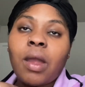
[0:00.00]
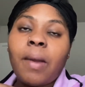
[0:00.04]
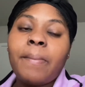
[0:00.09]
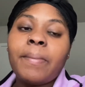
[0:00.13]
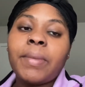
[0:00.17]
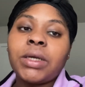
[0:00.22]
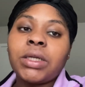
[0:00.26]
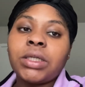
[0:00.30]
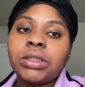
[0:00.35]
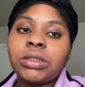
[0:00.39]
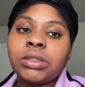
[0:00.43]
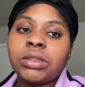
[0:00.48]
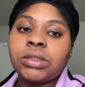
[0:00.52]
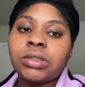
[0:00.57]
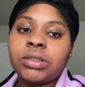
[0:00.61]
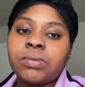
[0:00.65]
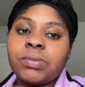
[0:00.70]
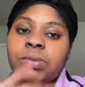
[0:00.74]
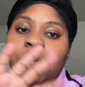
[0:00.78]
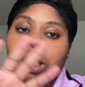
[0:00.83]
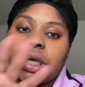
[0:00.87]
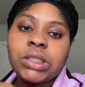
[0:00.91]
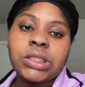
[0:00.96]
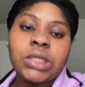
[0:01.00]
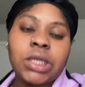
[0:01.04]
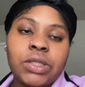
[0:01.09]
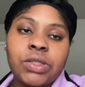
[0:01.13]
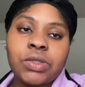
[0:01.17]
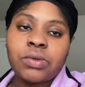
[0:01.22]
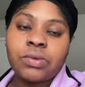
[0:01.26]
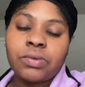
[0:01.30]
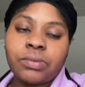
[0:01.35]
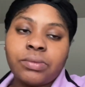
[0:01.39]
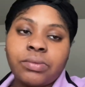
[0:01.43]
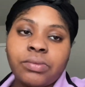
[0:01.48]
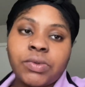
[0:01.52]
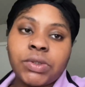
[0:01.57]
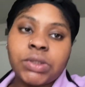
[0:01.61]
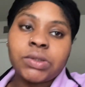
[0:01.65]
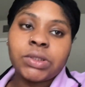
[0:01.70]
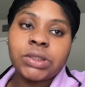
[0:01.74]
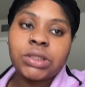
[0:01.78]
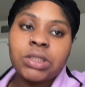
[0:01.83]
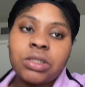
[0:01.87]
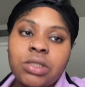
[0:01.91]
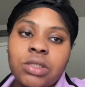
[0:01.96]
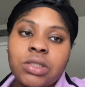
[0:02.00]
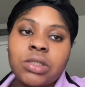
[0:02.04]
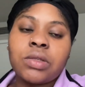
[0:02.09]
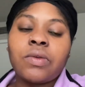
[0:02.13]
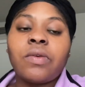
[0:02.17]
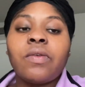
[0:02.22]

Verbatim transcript: but um y'all stay tuned for the rest of this